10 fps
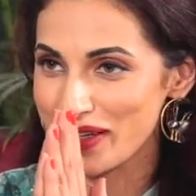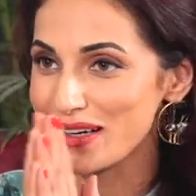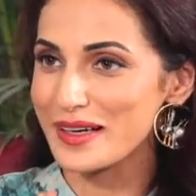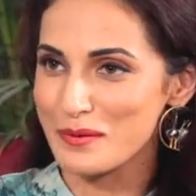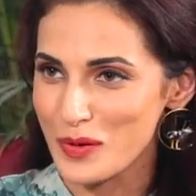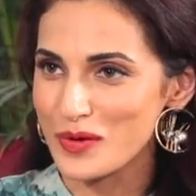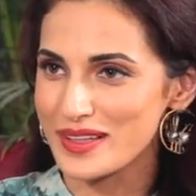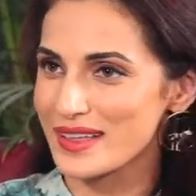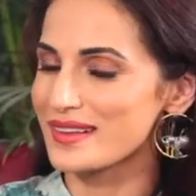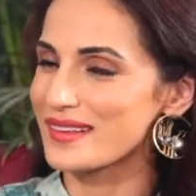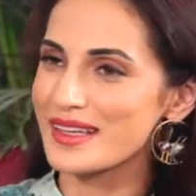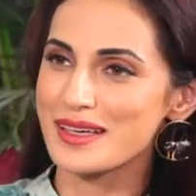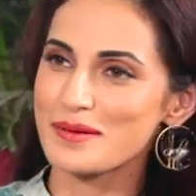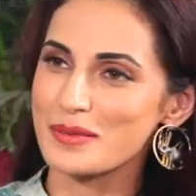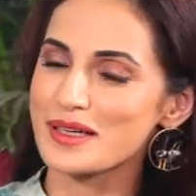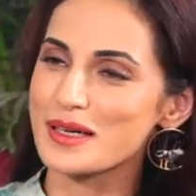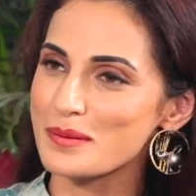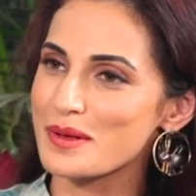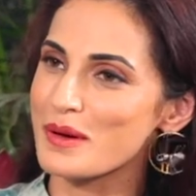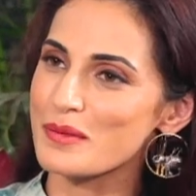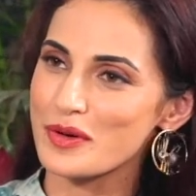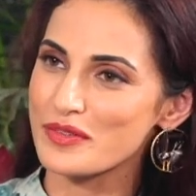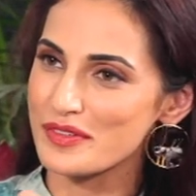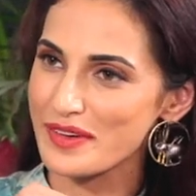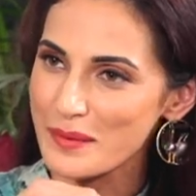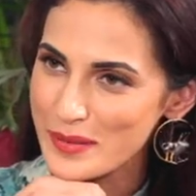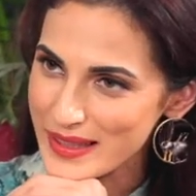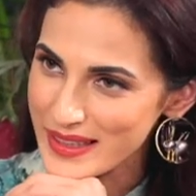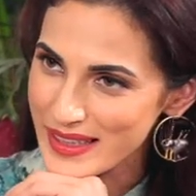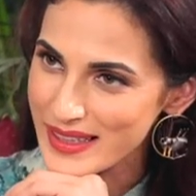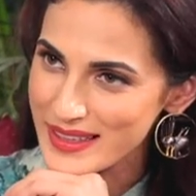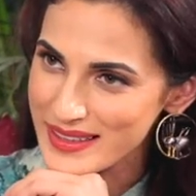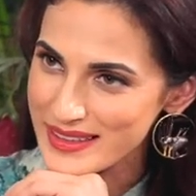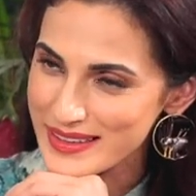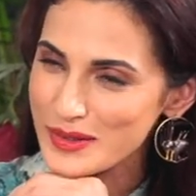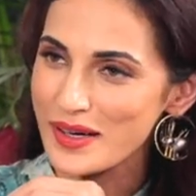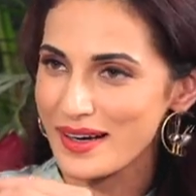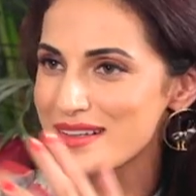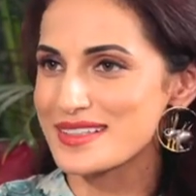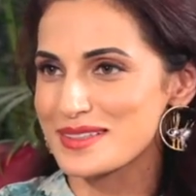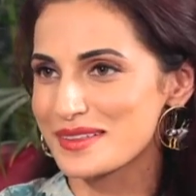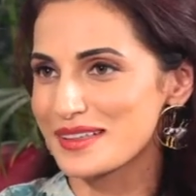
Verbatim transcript: agree more that they become a member of your family and you can't,